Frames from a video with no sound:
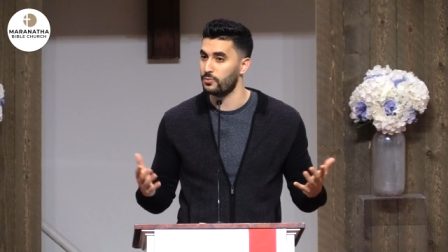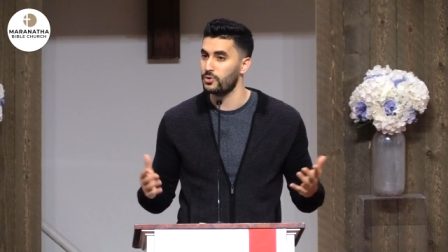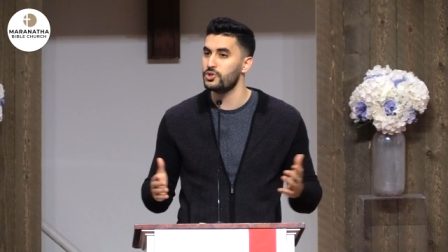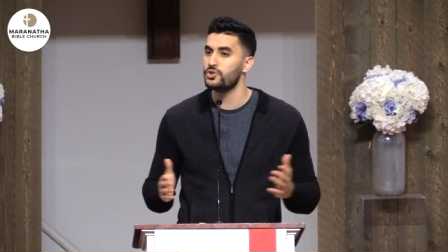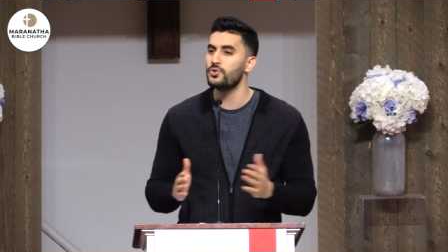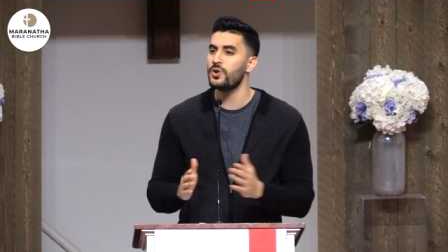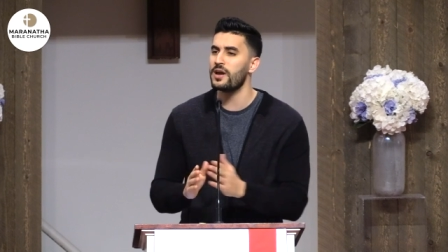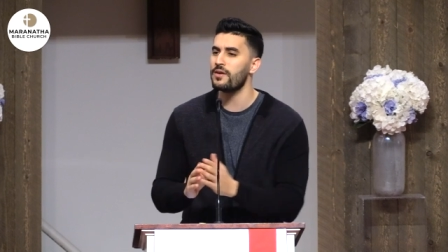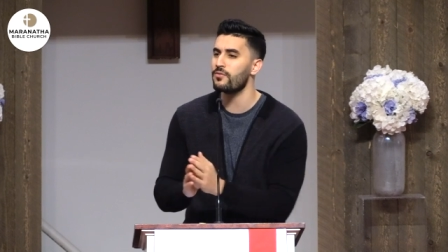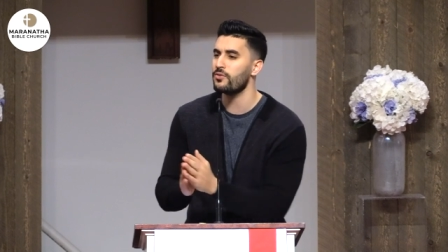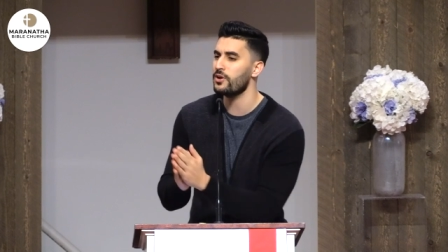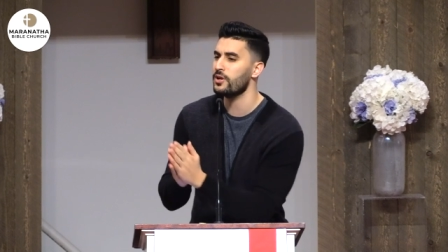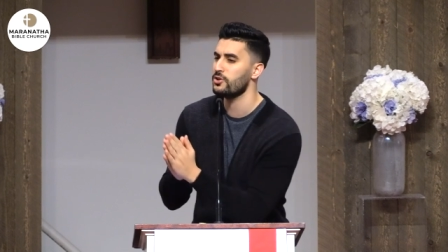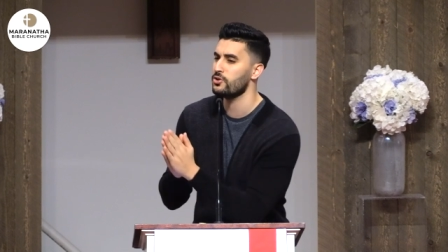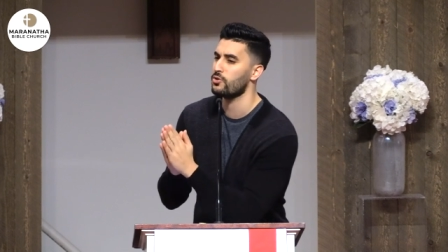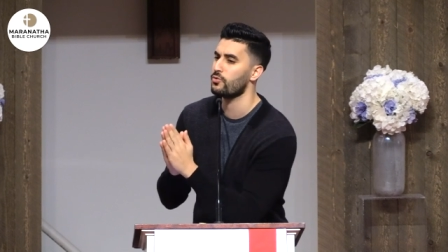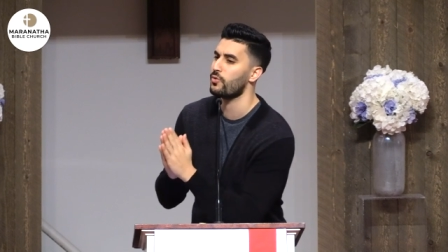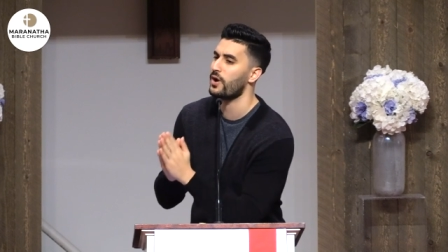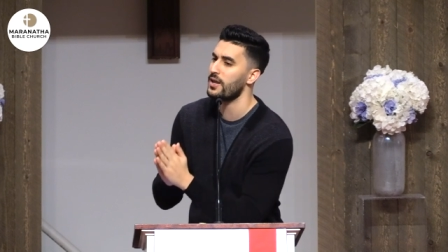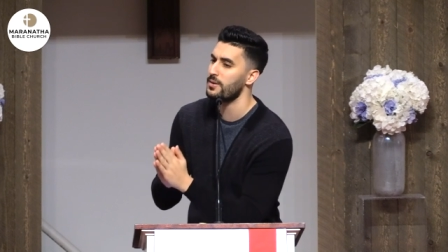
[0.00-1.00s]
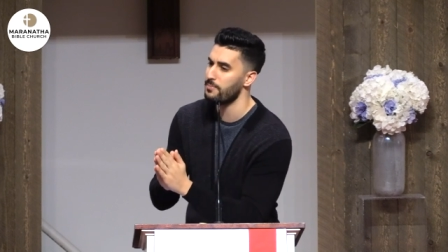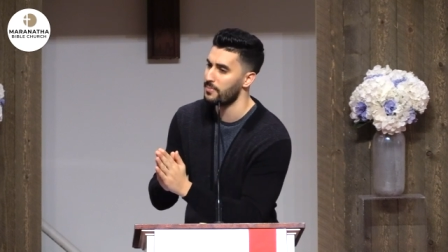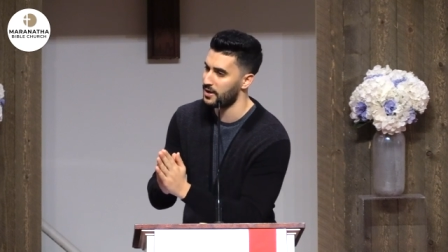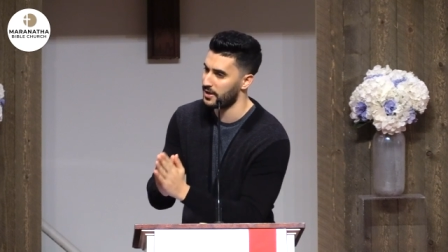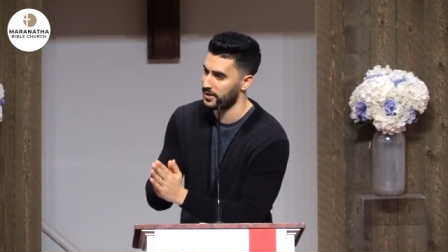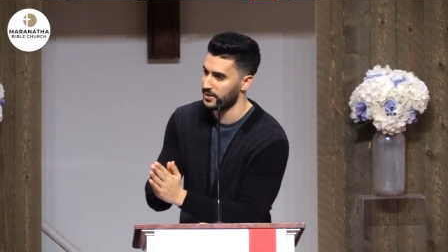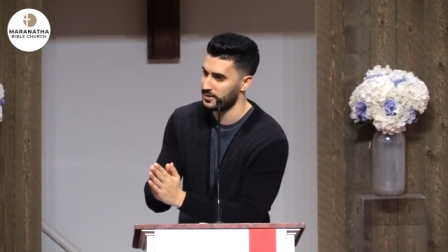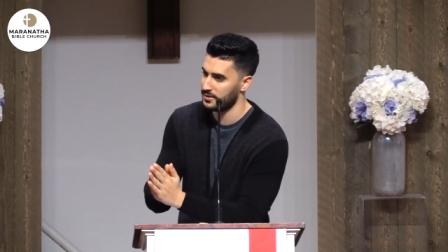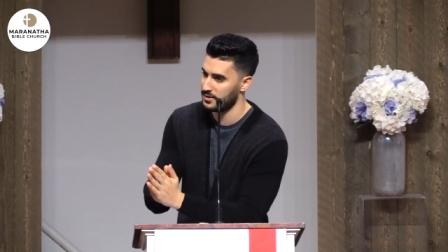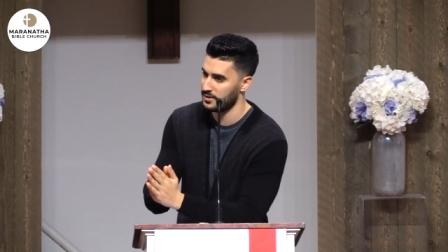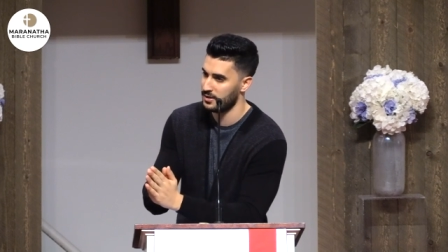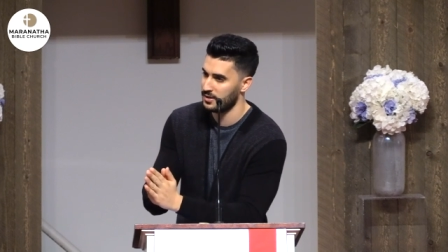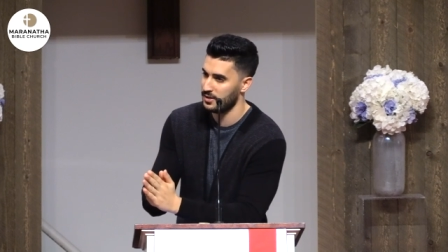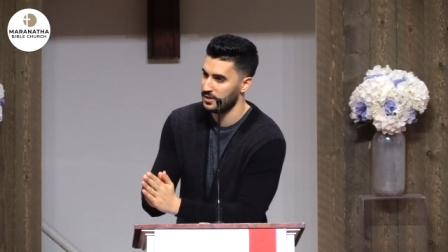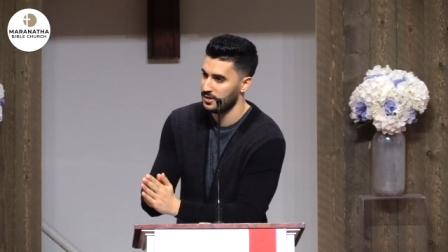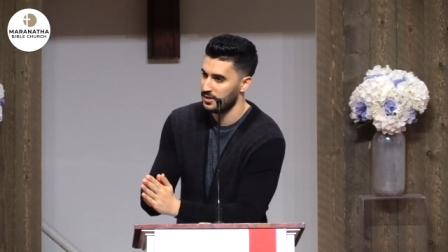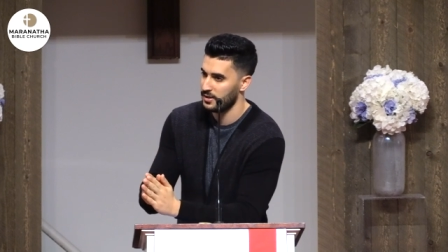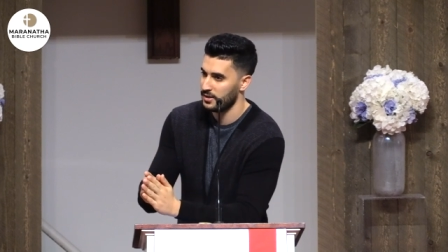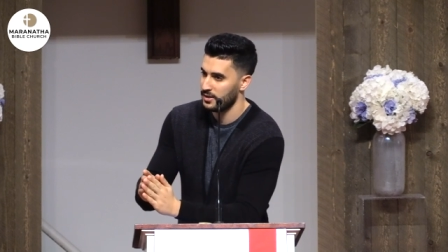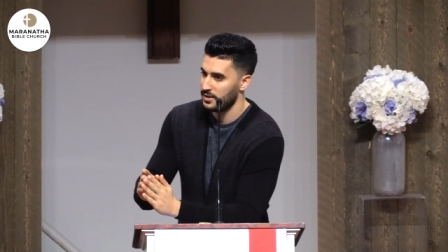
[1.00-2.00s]
Would you ever, in your right mind,
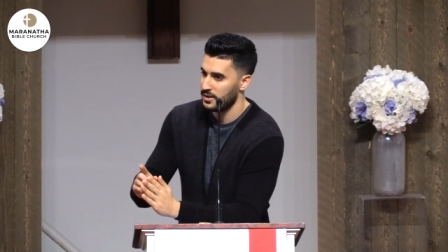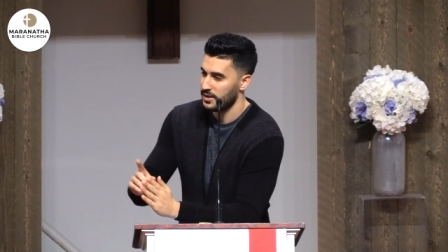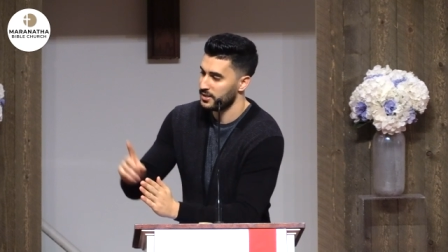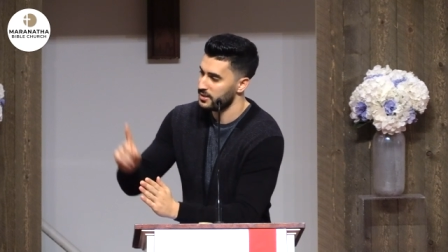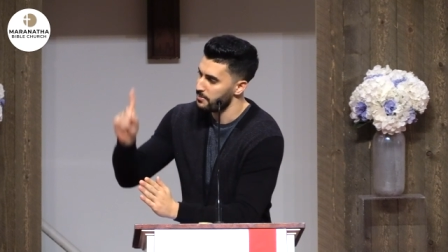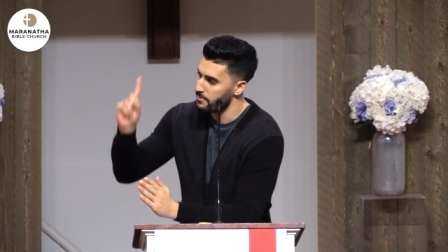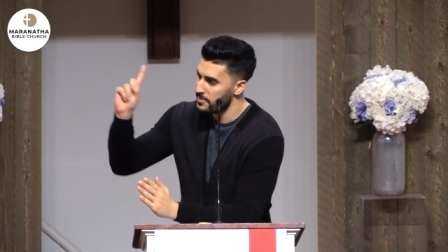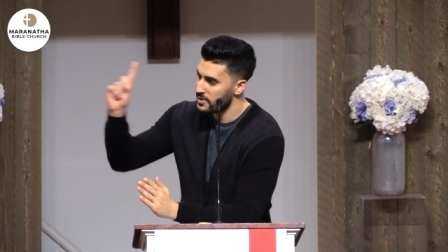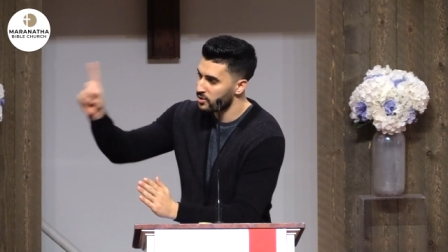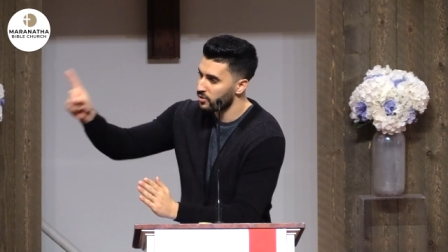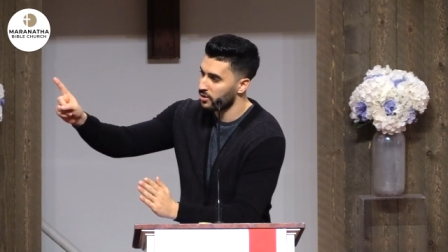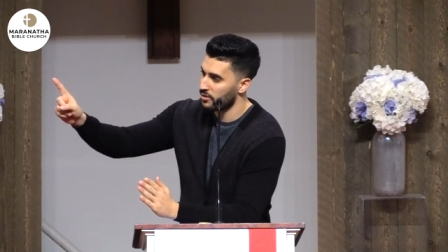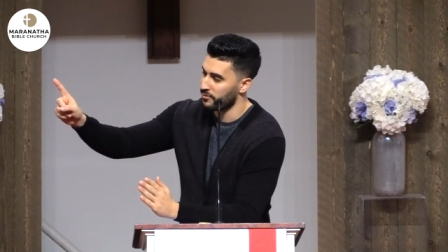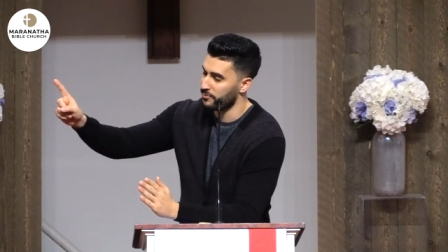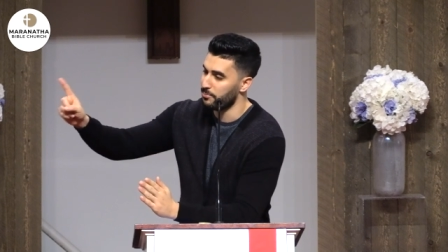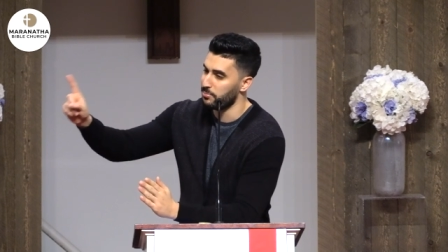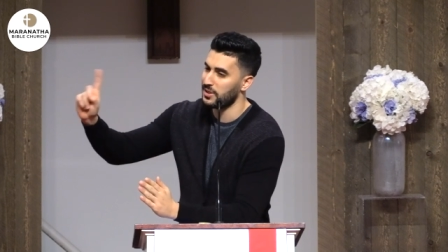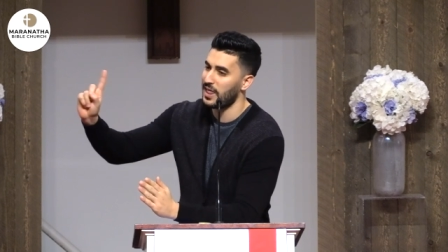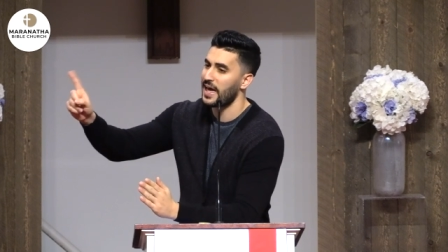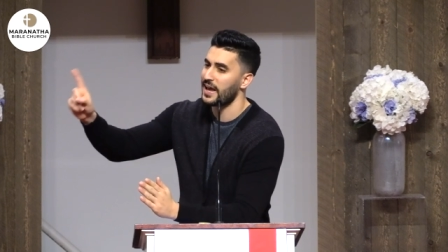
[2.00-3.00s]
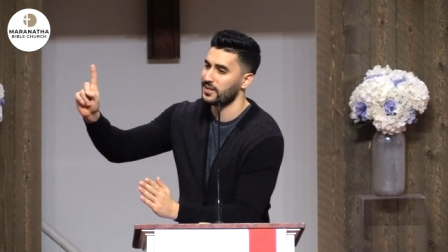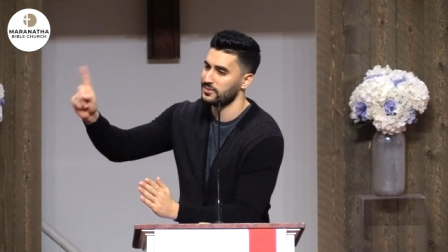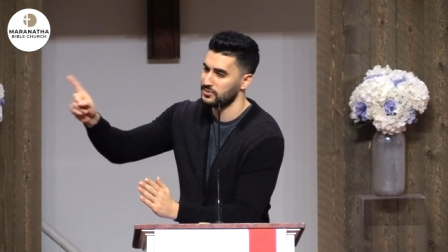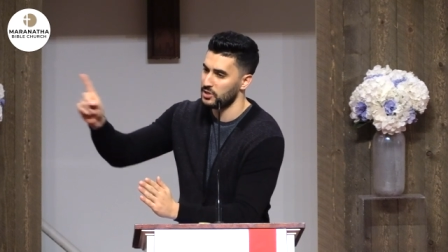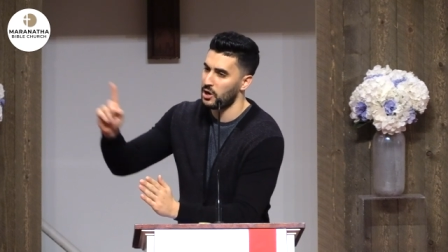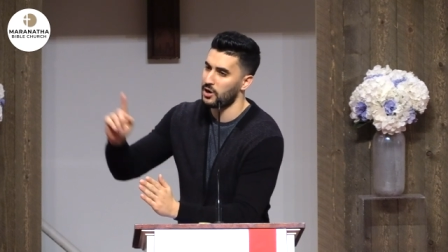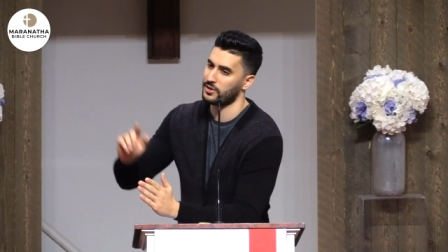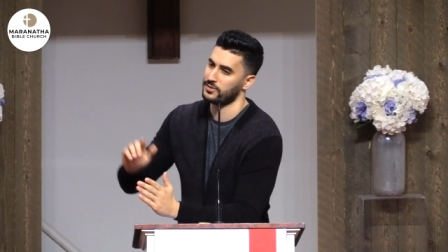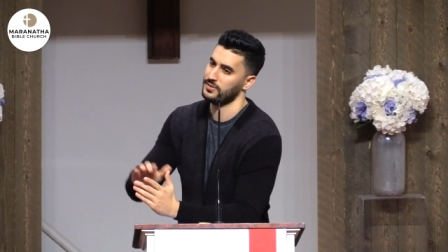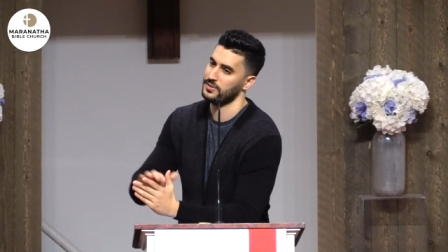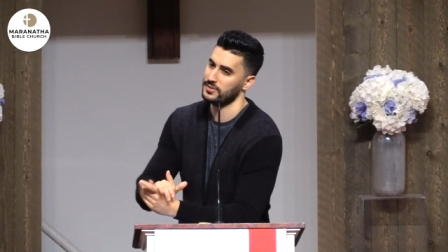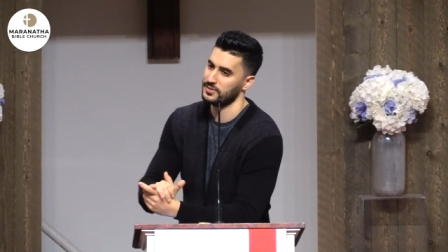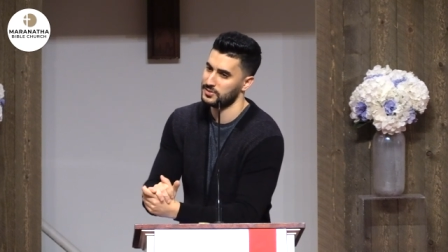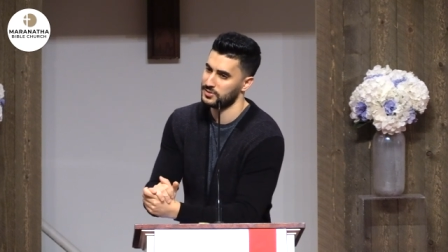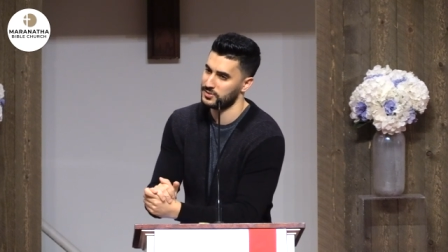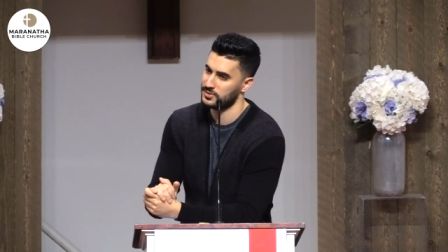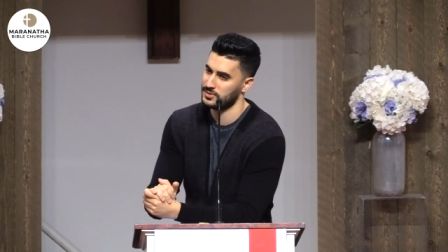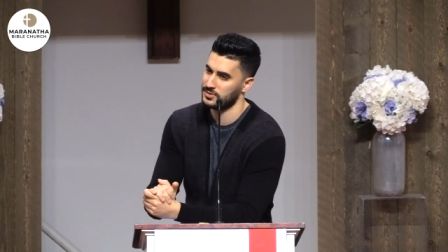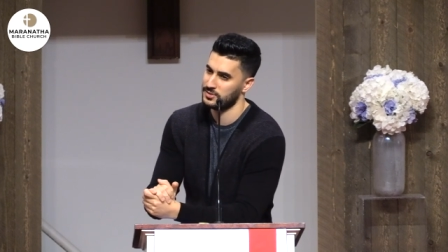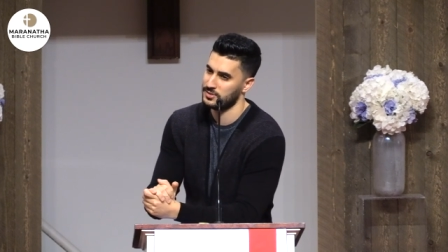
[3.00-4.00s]
in the middle of black
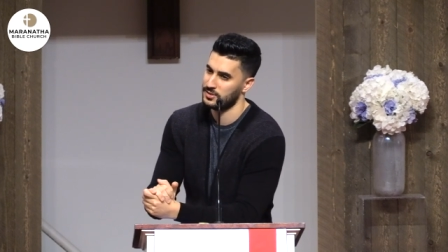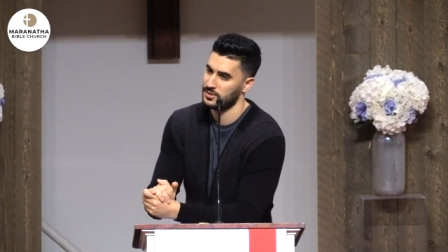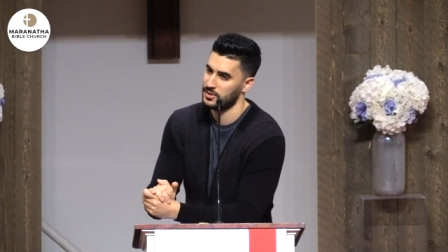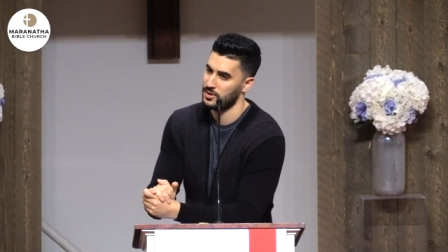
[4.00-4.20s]
darkness,